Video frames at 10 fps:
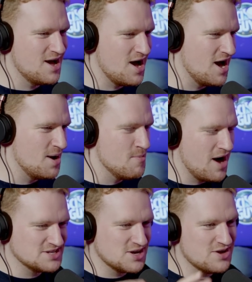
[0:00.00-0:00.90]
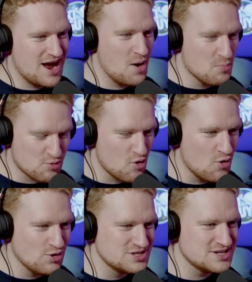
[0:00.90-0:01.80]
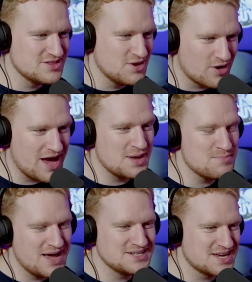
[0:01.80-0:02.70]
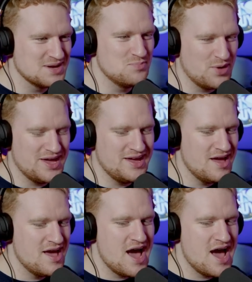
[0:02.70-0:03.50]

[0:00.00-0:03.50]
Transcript: Um, I don't know how broad the organic matter can be.